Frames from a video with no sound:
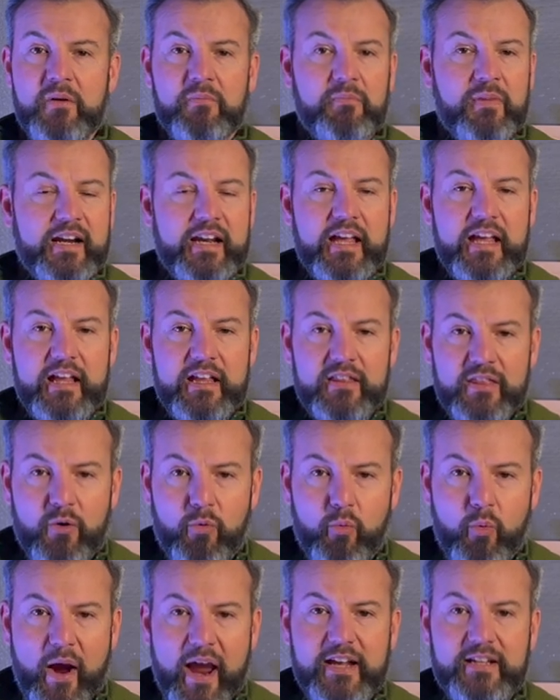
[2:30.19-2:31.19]
But the
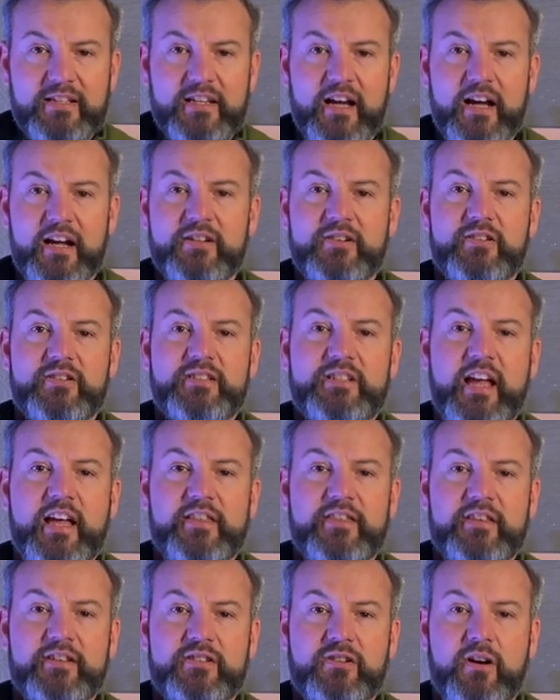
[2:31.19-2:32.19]
way to
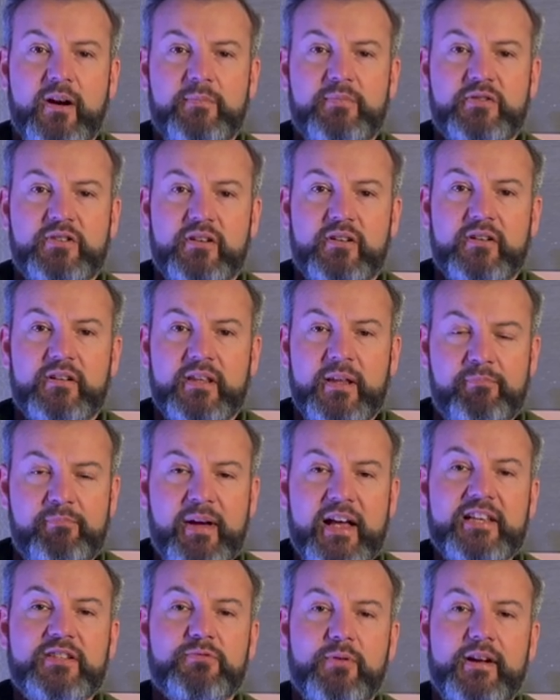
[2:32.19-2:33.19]
understand the scripture, the
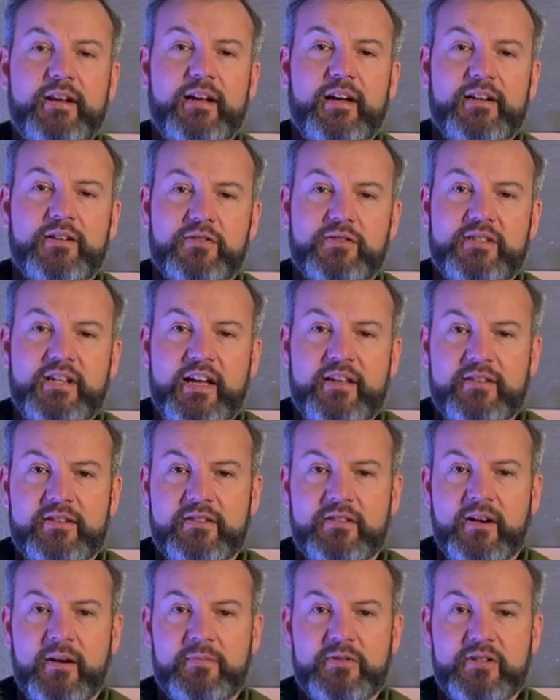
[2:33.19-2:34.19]
best way to understand the
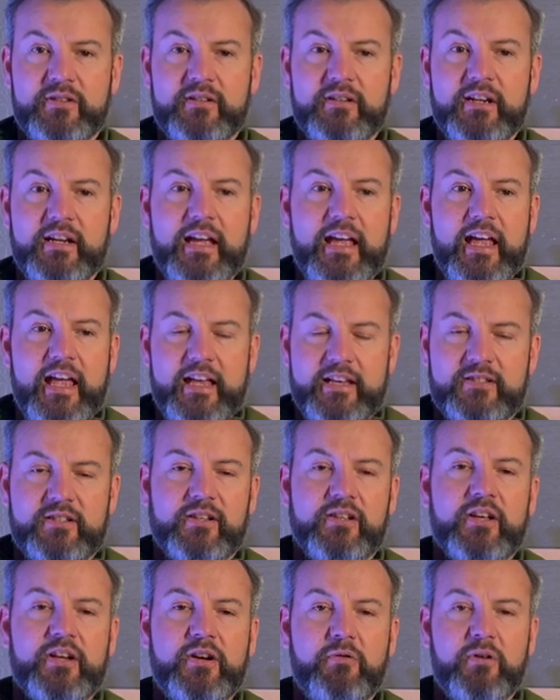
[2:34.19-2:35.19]
scripture is to
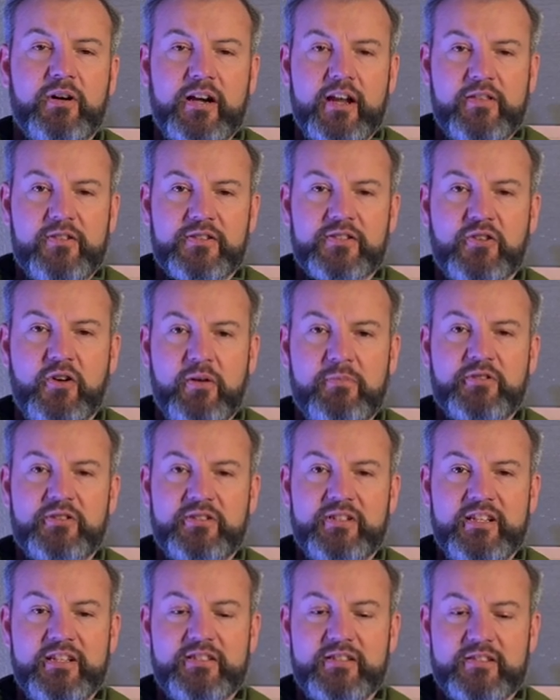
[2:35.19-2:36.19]
look at what other scripture
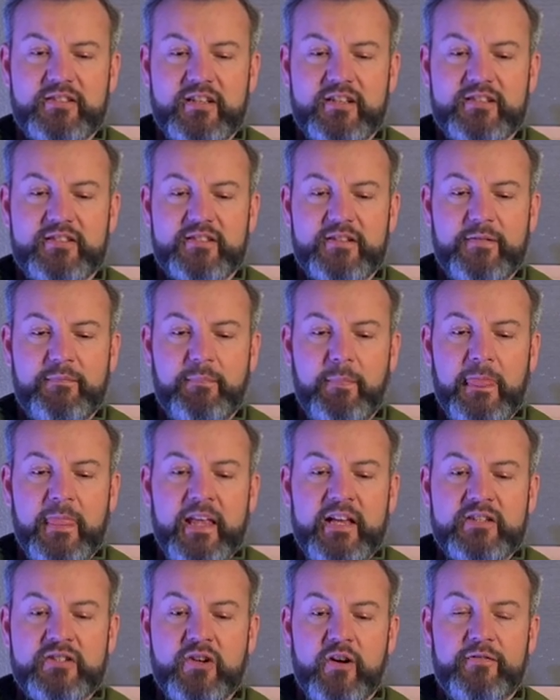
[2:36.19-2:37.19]
teaches us.
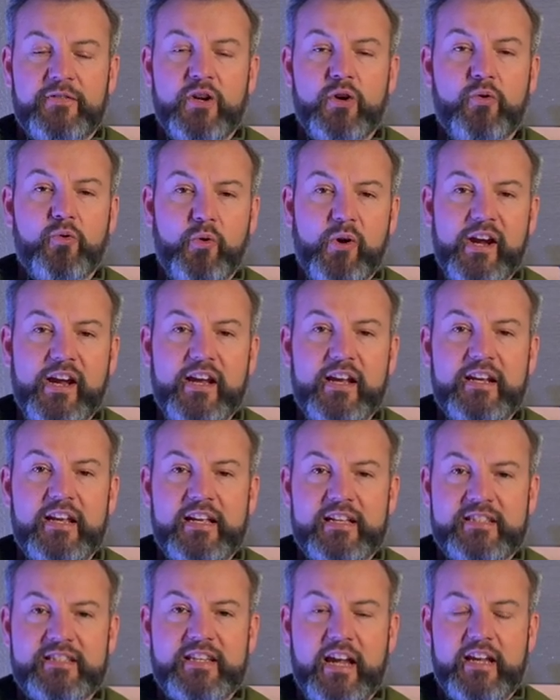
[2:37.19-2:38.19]
So if you read
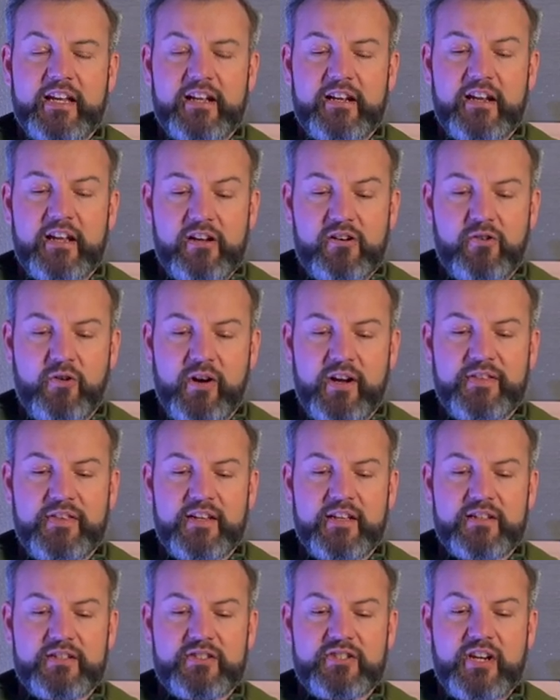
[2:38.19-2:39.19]
in Second
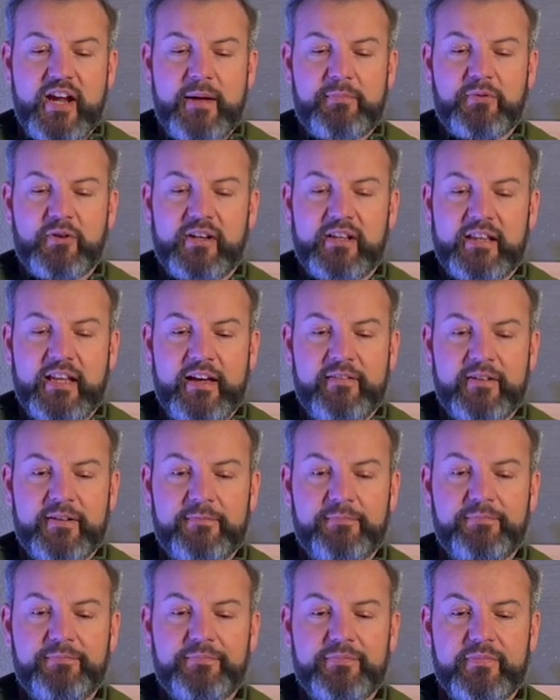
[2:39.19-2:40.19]
Corinthians chapter
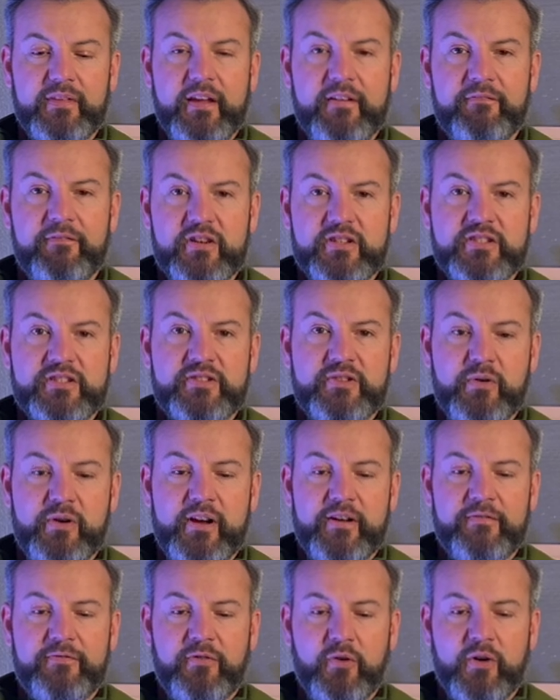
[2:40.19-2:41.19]
11, verses
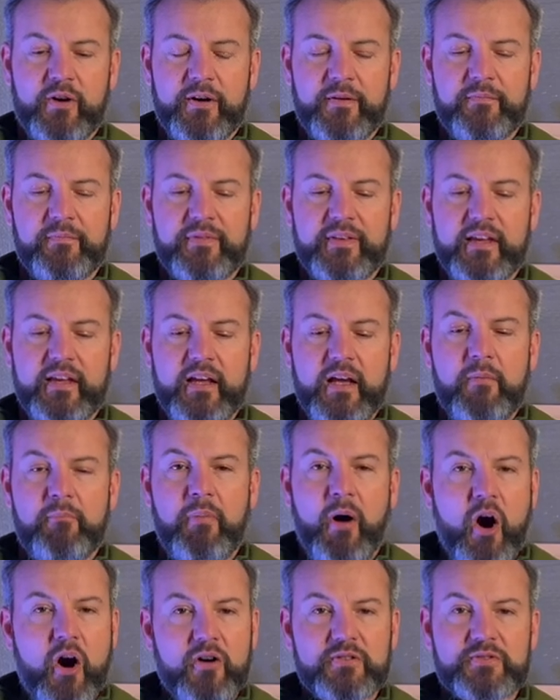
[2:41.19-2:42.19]
3 and 4,
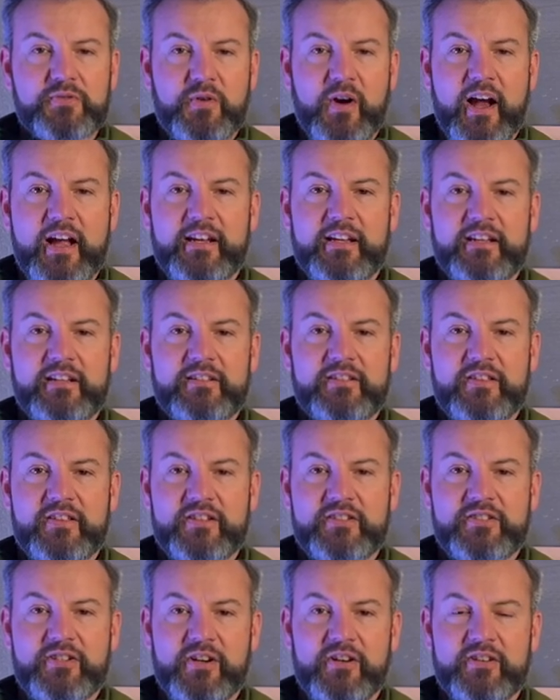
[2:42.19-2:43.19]
Paul's writing to
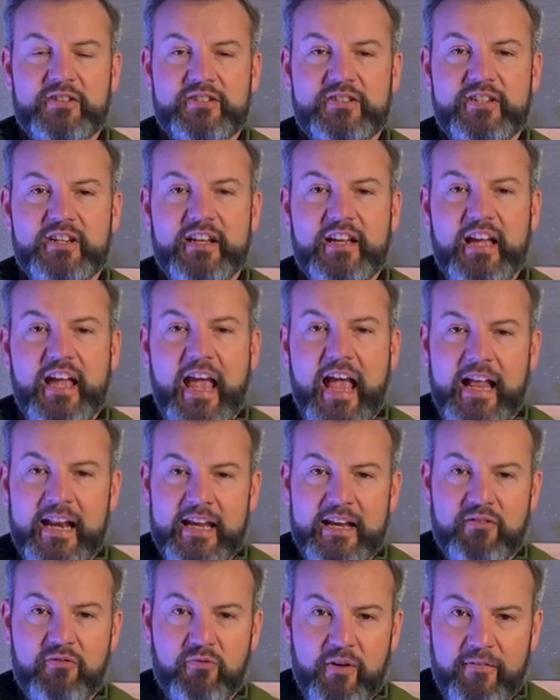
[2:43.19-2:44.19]
the church and
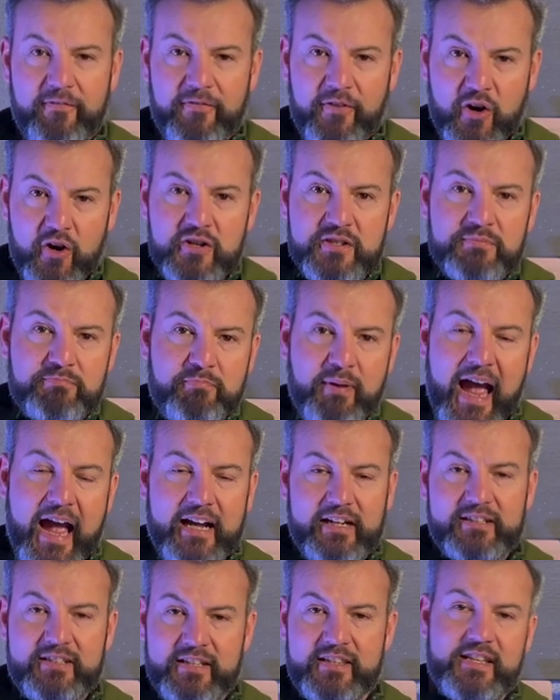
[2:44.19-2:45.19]
he refers
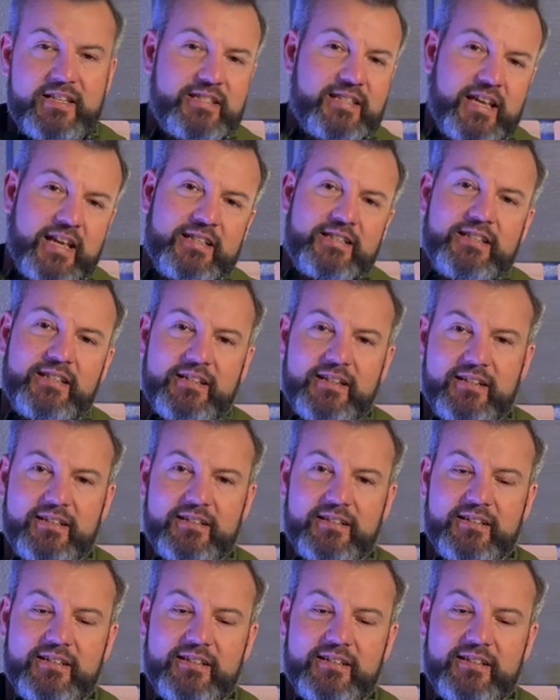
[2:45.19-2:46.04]
back to this incident.